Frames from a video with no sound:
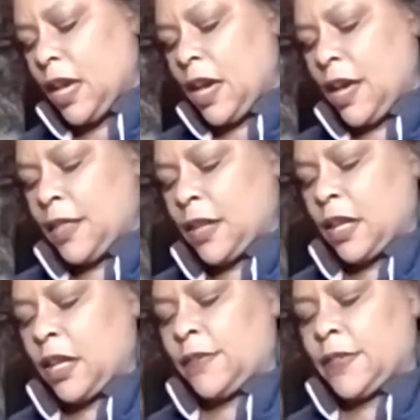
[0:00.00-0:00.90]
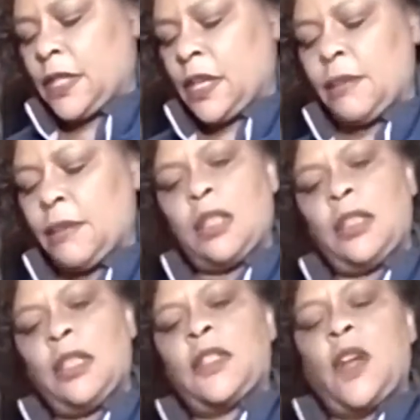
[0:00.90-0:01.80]
And then I have some
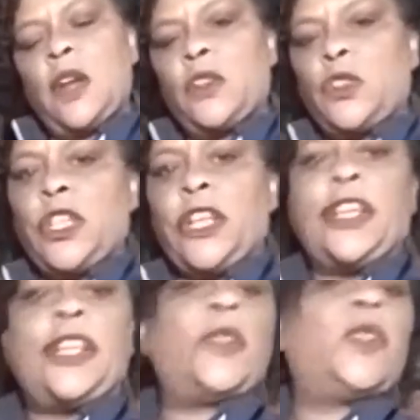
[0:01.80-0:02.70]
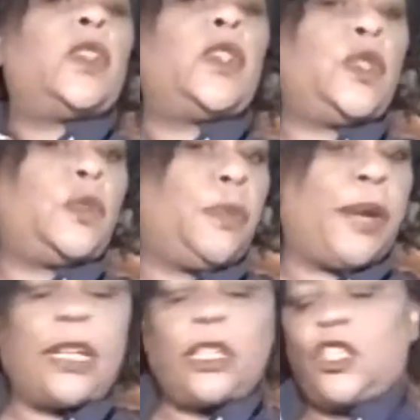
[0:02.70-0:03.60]
Luxardo cherries. You can use a
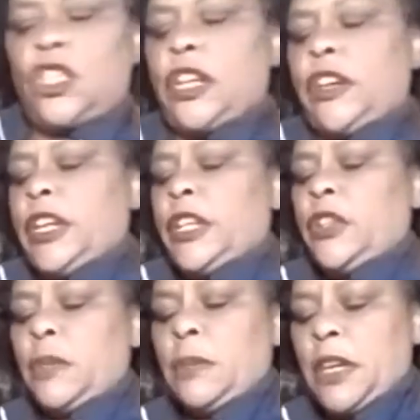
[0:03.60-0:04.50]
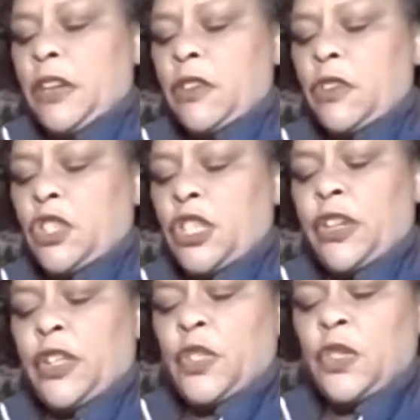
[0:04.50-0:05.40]
brandy cherry. You can make your own
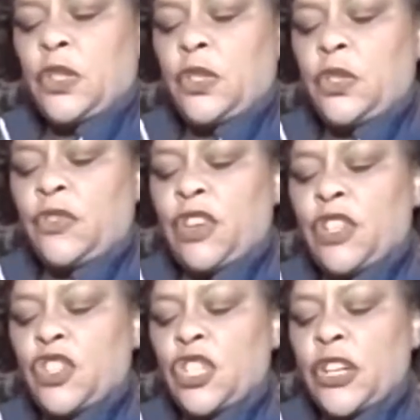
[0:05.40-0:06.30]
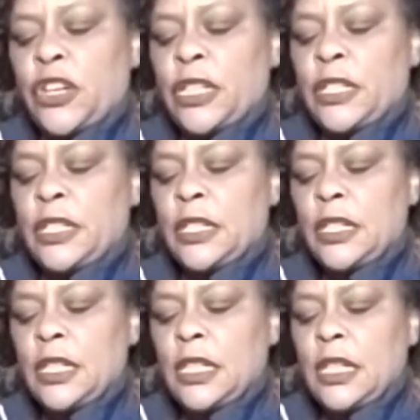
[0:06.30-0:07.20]
cherries. You can use fresh cherries.
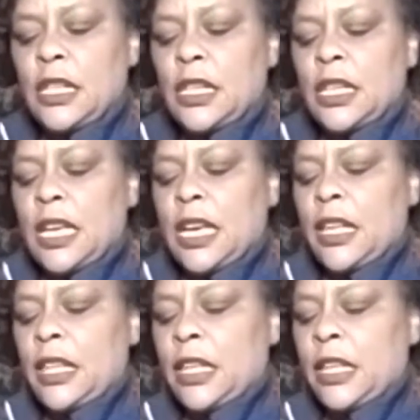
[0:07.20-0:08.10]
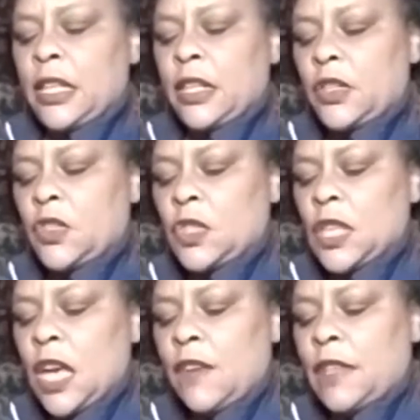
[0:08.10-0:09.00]
And then
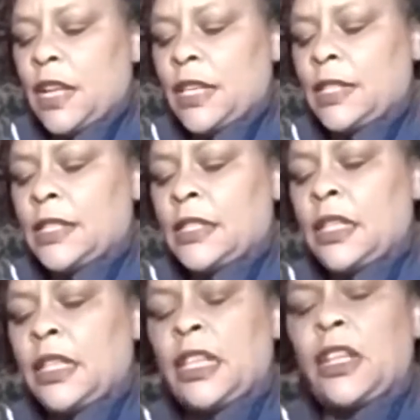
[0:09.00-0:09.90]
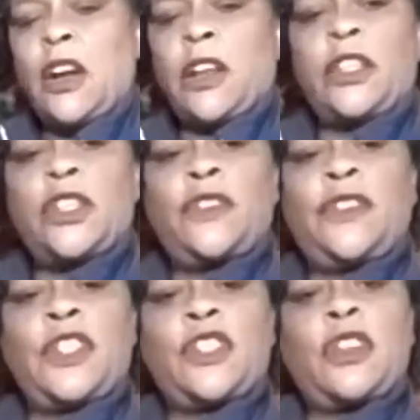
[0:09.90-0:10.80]
just have that as a delicate garnish to
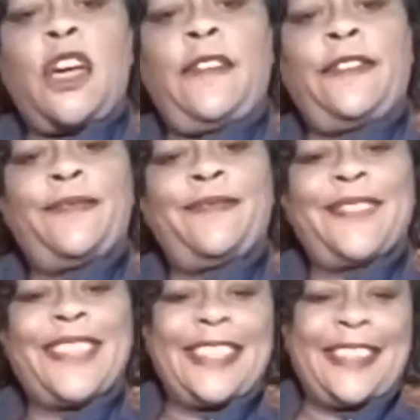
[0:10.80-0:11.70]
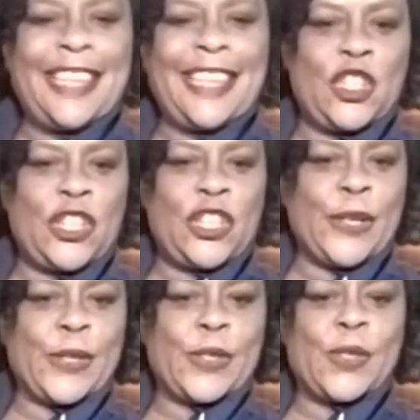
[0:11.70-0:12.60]
finish it off. And
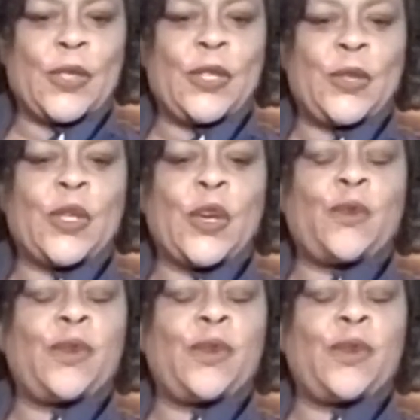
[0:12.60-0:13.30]
cheers. So here's our